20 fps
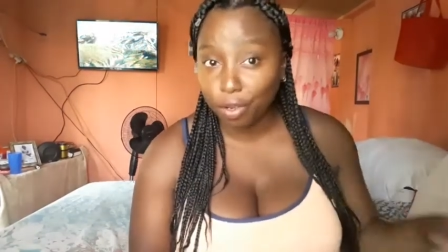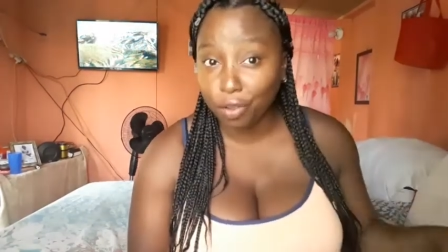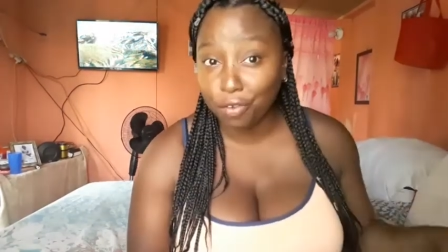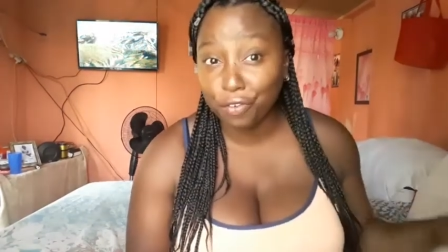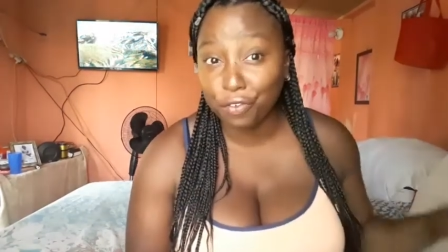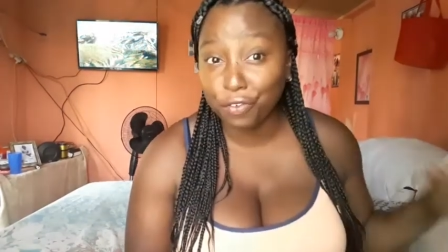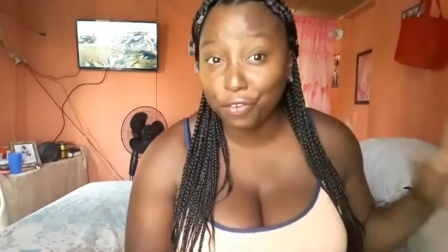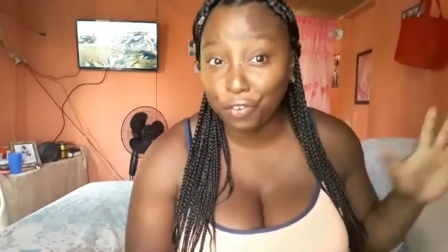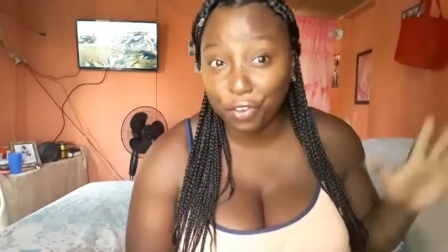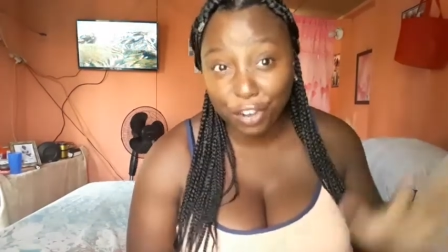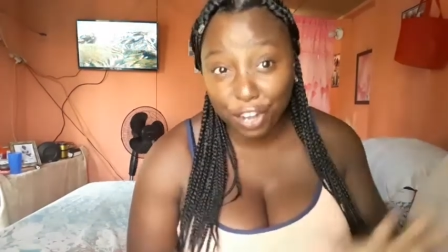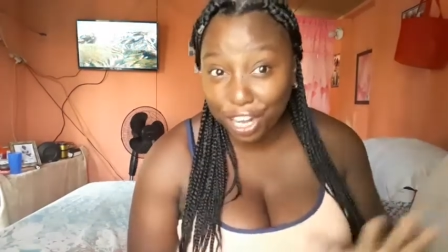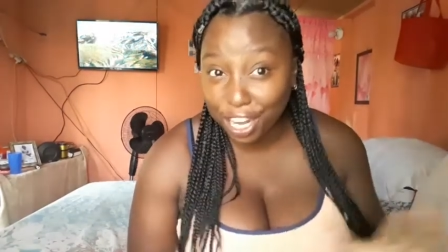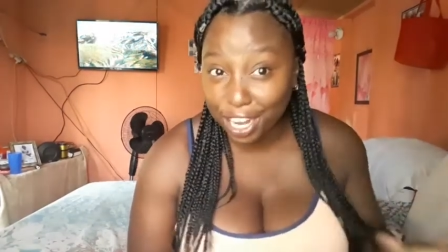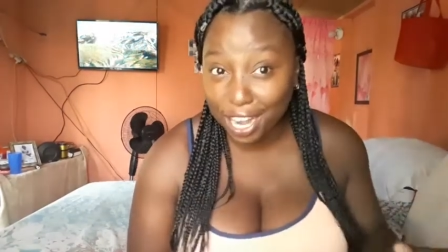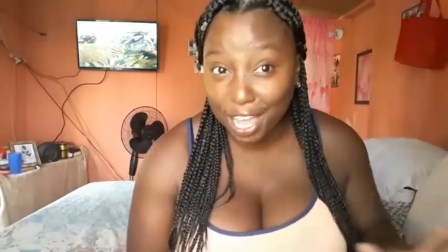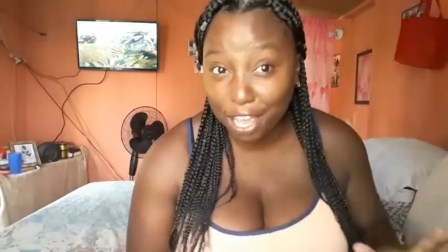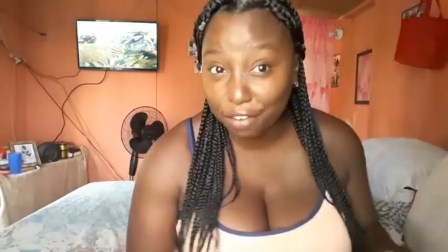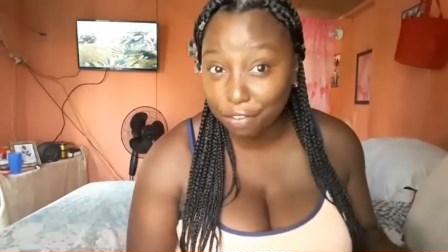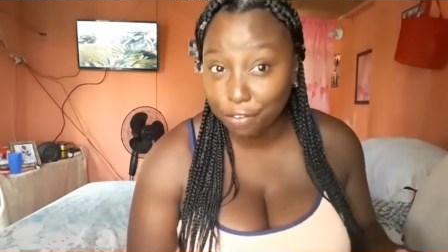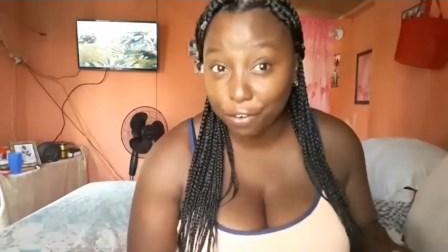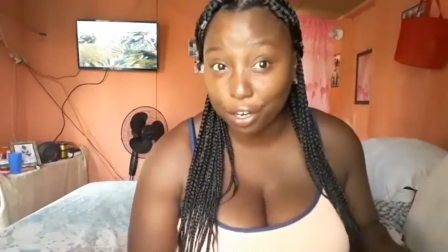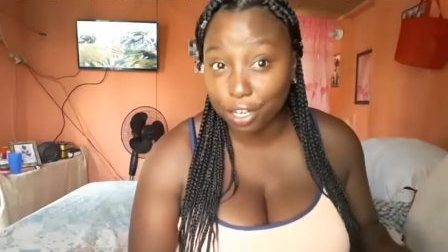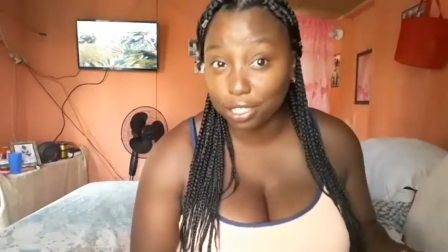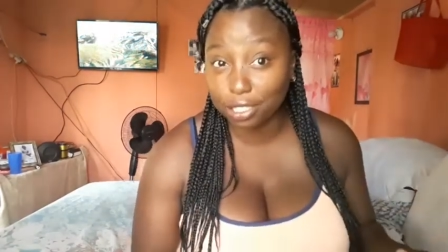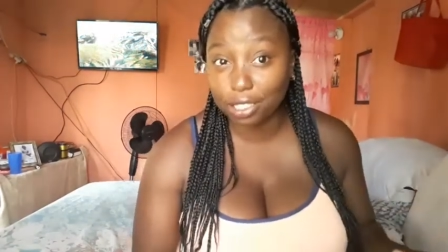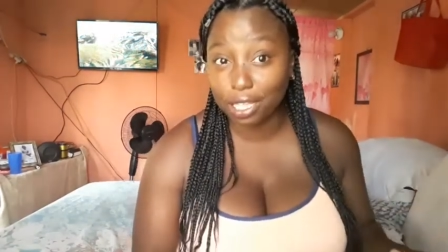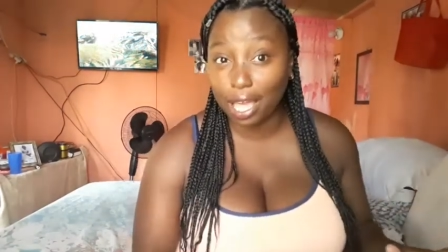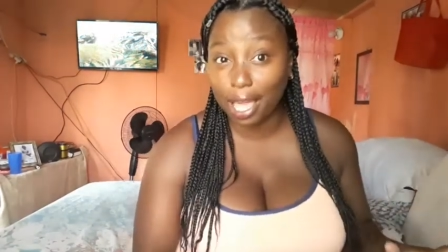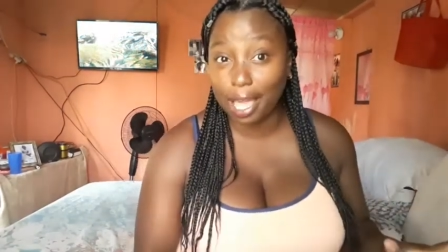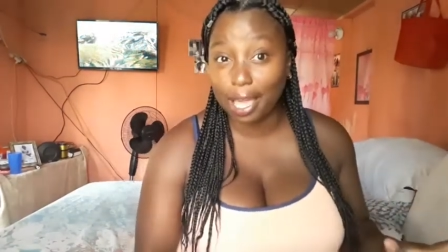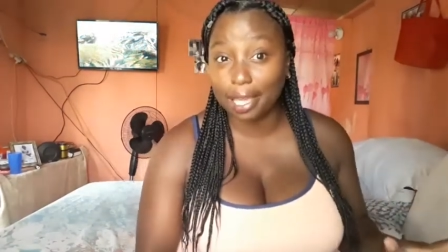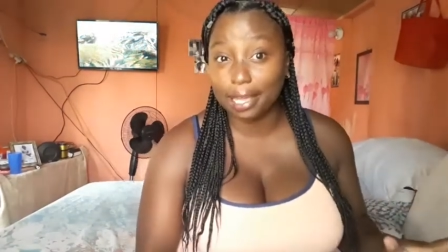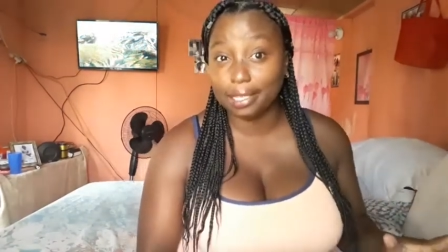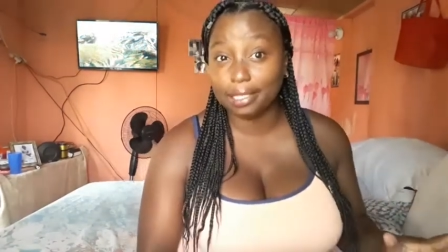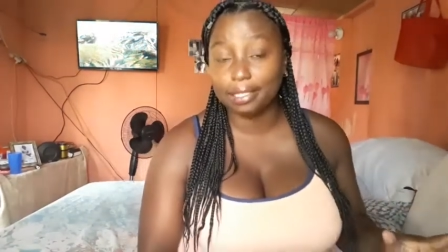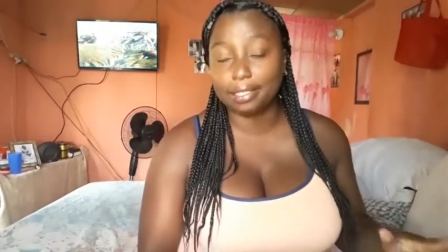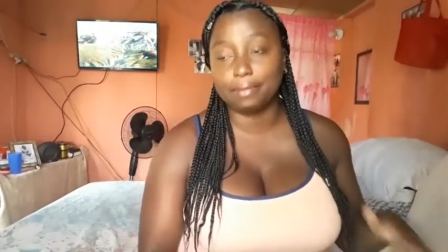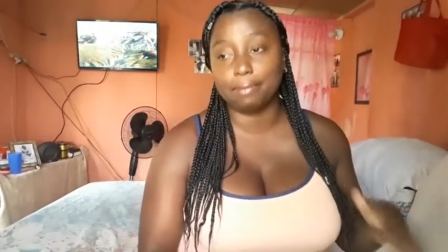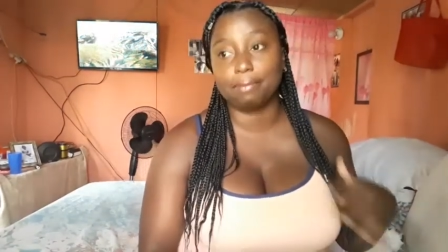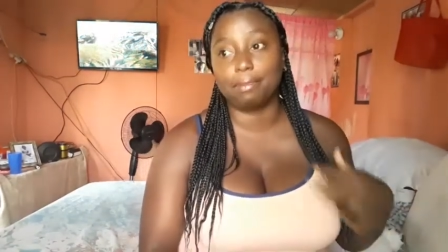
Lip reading: afraid at first, guys,